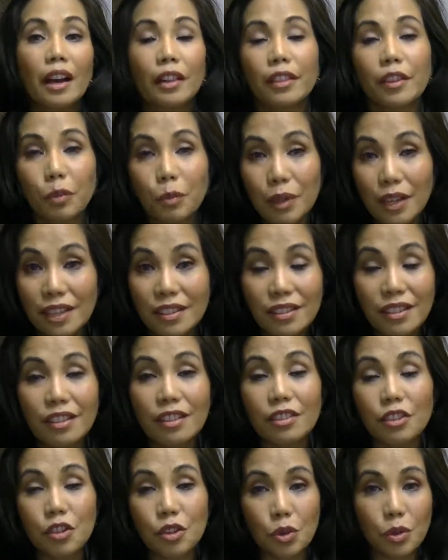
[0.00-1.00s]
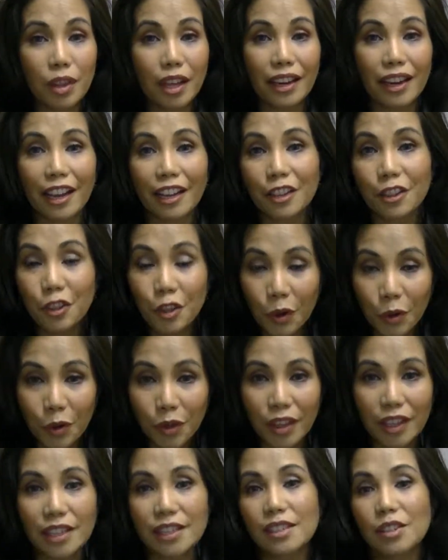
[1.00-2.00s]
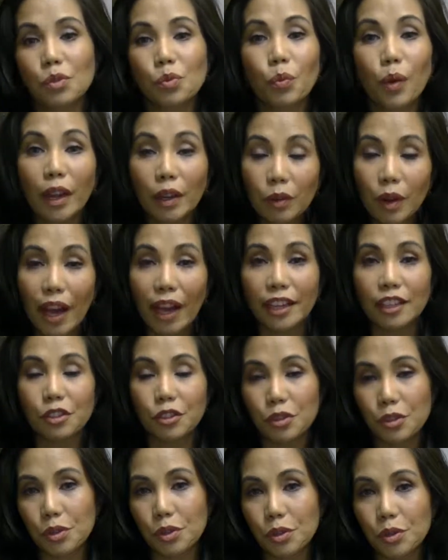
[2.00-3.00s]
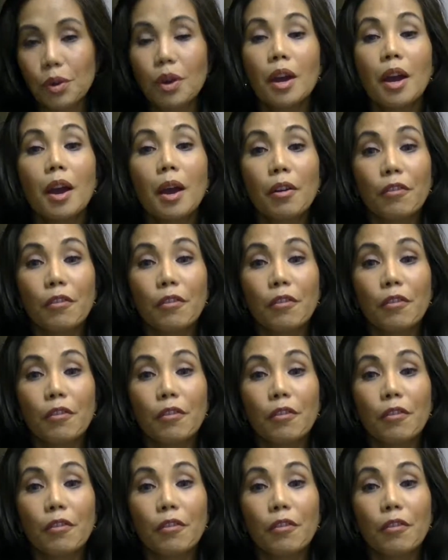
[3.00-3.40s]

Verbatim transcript: The reason, too, that I know this is when I do